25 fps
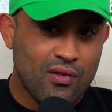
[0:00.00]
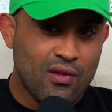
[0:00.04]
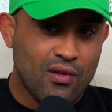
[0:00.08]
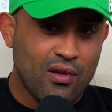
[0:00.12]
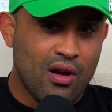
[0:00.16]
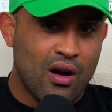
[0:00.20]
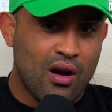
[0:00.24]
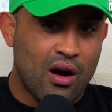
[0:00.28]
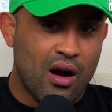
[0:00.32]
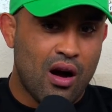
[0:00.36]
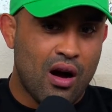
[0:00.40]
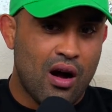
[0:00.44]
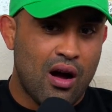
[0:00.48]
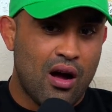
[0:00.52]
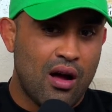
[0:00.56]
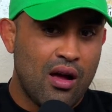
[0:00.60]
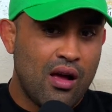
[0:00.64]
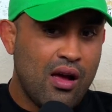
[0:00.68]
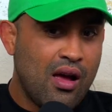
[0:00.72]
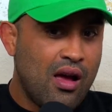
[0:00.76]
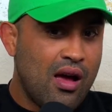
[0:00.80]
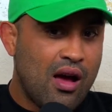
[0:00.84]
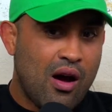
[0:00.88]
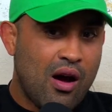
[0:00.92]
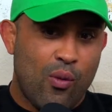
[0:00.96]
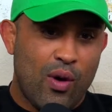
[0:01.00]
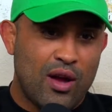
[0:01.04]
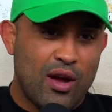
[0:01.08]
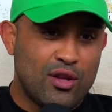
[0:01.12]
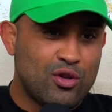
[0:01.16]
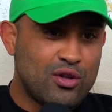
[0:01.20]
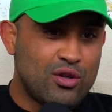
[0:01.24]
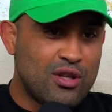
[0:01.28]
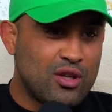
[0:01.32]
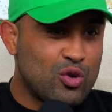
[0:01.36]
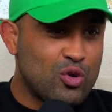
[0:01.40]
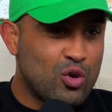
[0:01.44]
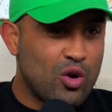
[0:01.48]
I went to
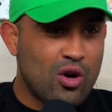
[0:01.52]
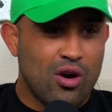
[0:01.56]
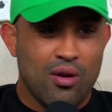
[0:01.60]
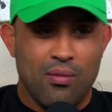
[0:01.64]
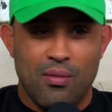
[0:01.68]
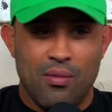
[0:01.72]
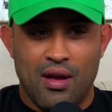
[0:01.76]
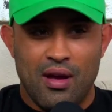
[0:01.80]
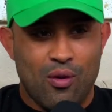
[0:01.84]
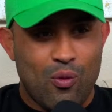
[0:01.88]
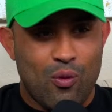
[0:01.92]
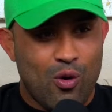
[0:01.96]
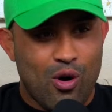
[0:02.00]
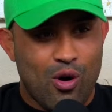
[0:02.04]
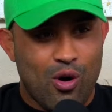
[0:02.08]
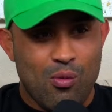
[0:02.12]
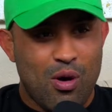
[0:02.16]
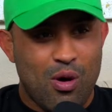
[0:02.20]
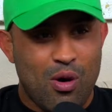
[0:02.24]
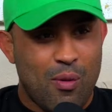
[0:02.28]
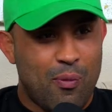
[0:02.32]
the tournament and warm up,